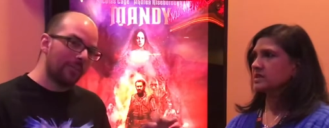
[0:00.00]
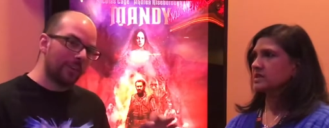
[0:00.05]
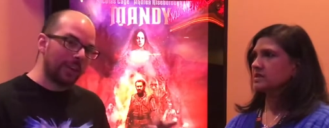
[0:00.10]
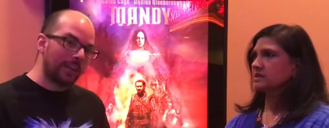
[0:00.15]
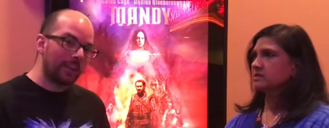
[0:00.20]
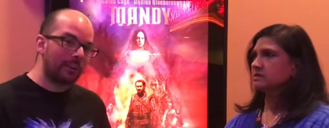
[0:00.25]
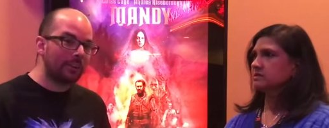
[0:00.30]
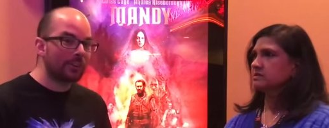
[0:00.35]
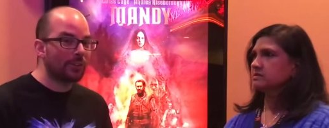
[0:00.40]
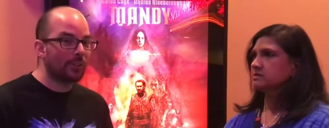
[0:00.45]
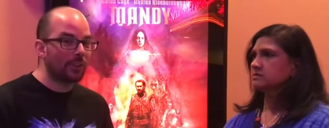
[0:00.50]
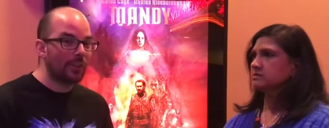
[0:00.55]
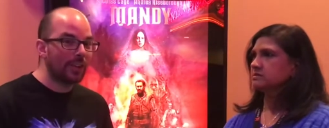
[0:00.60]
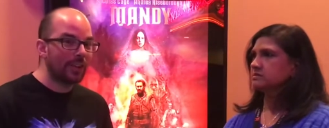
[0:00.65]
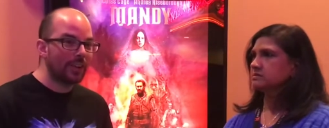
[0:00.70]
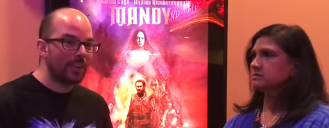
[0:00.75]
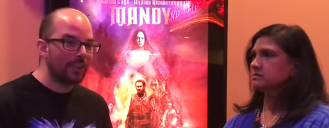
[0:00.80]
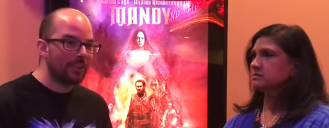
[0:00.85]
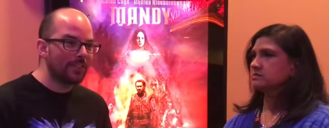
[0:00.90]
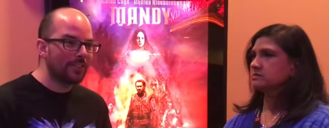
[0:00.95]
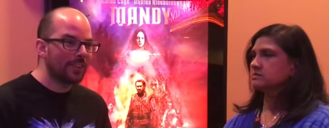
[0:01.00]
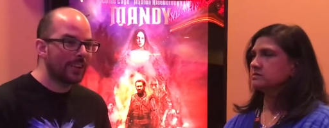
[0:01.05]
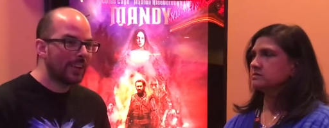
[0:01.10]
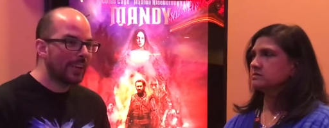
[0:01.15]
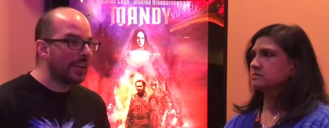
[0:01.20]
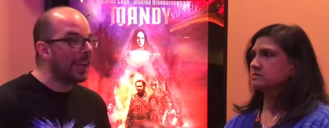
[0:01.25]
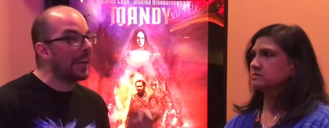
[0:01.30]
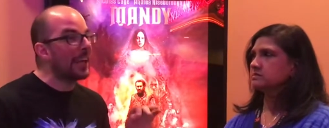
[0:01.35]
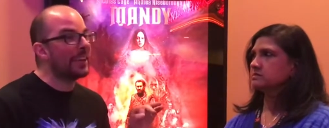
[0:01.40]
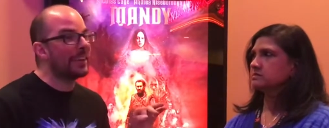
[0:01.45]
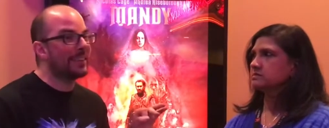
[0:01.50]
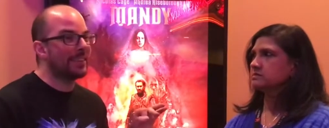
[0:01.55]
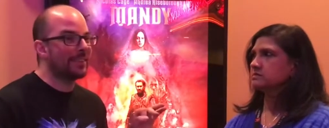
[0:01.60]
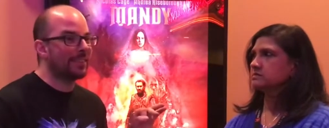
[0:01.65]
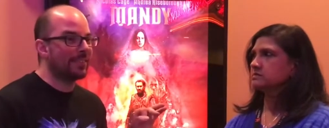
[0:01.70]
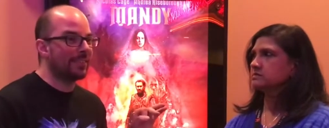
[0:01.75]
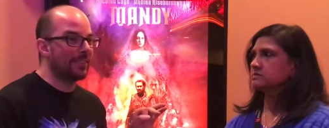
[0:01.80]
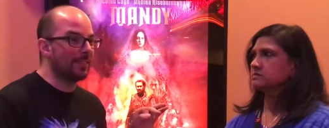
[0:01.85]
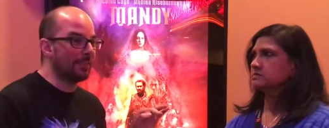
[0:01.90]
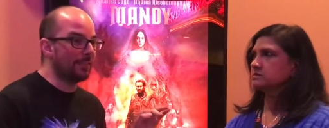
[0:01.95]
Speaker 1: of a character it is,
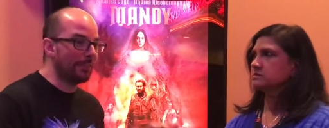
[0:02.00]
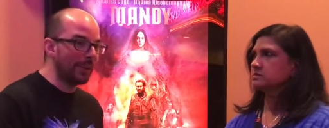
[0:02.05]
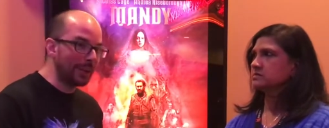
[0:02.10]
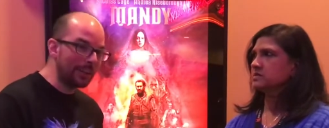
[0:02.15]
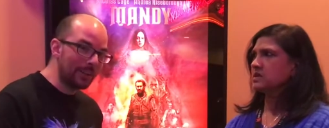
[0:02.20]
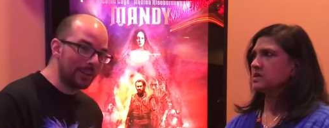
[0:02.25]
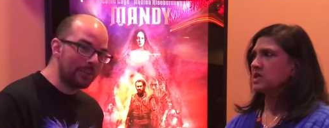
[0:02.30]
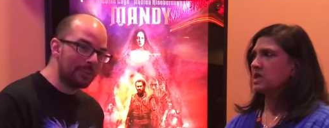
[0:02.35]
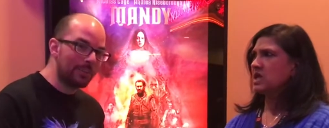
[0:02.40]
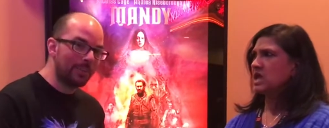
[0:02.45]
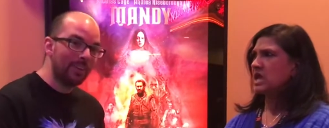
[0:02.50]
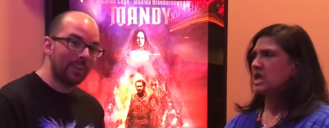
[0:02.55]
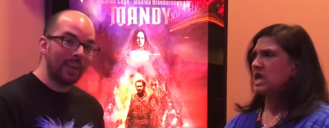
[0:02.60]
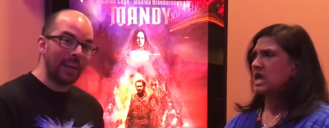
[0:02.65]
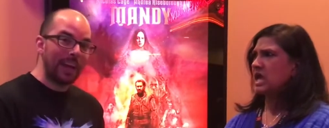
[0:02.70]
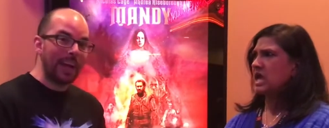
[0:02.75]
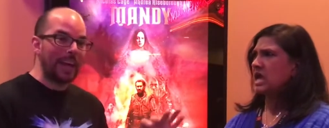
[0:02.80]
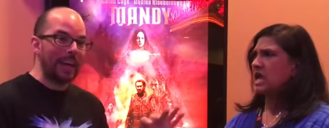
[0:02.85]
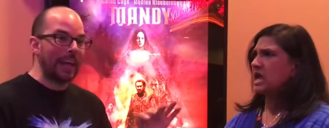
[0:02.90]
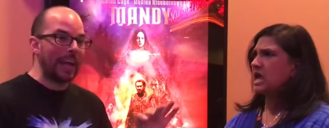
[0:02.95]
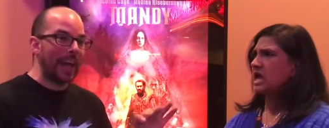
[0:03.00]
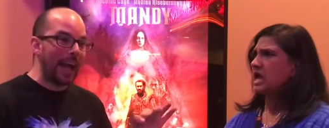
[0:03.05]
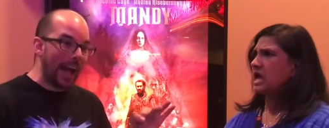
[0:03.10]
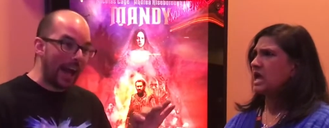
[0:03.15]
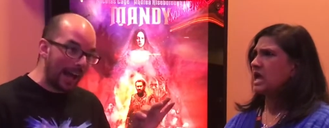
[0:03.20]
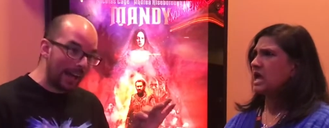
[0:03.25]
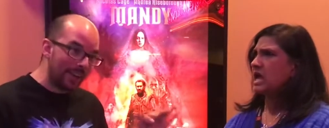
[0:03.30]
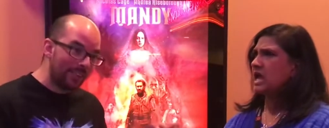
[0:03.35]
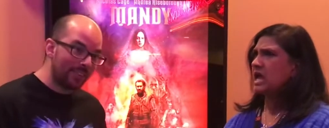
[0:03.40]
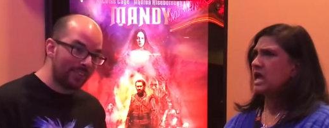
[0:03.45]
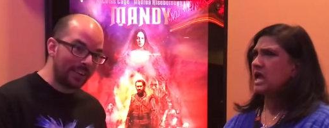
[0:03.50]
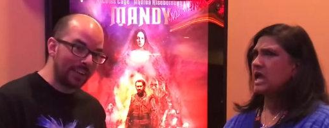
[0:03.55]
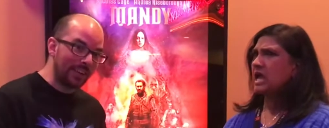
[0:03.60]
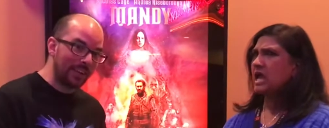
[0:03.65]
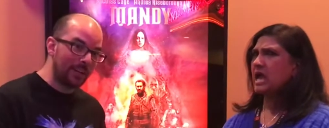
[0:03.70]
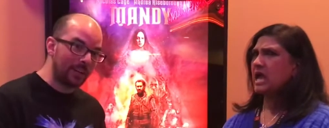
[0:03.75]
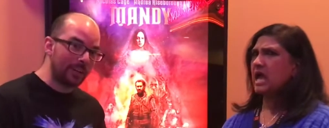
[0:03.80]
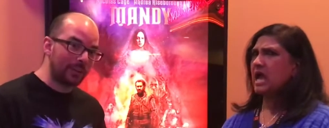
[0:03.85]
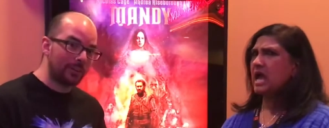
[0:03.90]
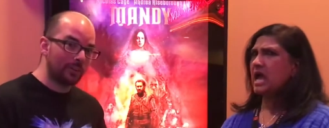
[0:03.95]
it's developed and it has a
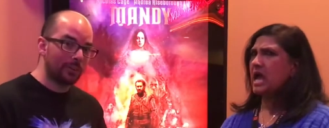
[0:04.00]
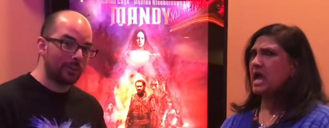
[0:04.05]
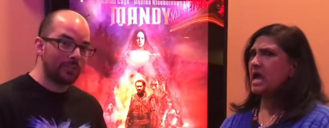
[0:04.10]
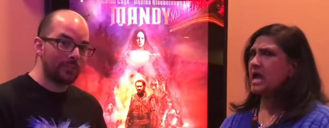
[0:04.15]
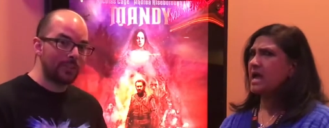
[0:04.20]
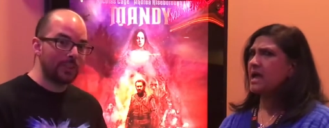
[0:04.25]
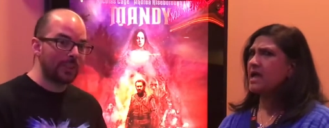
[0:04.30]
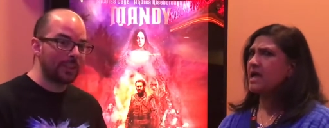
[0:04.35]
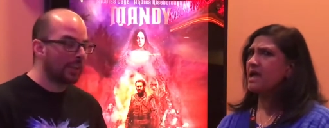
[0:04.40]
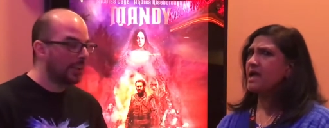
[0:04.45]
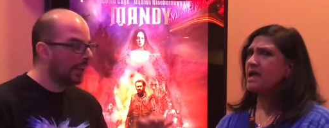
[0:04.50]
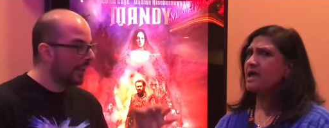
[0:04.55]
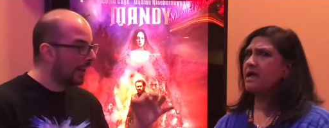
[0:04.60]
characteristic,